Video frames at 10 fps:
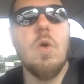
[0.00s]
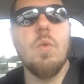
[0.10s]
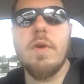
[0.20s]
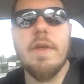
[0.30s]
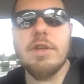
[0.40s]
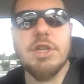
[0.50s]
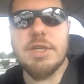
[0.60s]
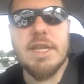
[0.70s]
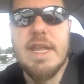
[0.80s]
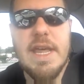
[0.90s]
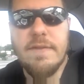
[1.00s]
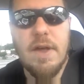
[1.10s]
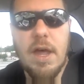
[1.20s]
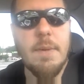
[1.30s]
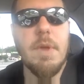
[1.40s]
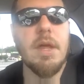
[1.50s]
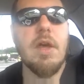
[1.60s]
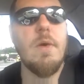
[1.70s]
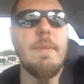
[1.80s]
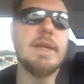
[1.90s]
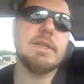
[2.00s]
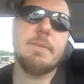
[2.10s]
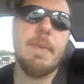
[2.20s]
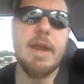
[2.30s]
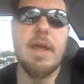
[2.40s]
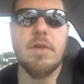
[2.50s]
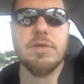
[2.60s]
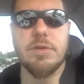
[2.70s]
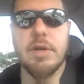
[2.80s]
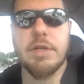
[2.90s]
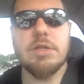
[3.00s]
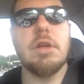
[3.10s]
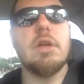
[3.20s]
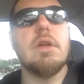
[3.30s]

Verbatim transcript: would rather just give up and go make somebody else rich.